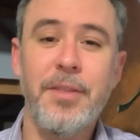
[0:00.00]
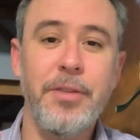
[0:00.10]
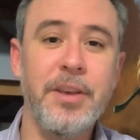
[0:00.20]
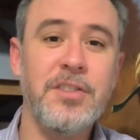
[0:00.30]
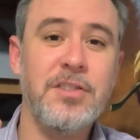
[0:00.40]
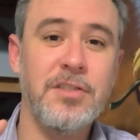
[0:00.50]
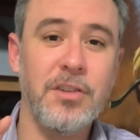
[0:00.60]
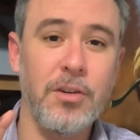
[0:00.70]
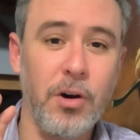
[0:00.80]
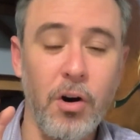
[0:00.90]
This
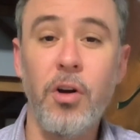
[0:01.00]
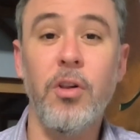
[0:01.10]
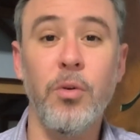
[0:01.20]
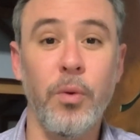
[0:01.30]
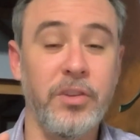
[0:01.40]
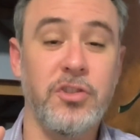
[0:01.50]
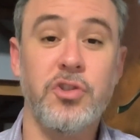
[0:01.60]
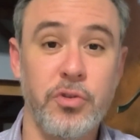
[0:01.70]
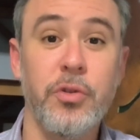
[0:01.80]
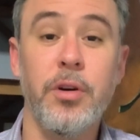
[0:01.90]
all was
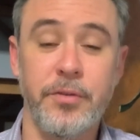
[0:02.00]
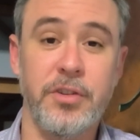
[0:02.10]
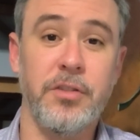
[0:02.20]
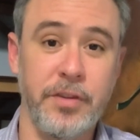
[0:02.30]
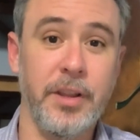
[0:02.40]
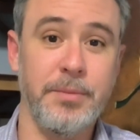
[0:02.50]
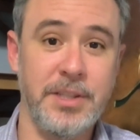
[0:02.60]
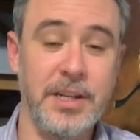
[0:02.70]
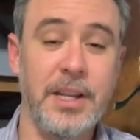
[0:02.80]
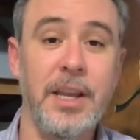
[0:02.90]
true of Sir Philip
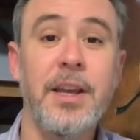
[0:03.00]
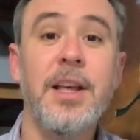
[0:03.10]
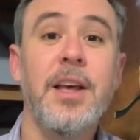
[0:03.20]
Sidney.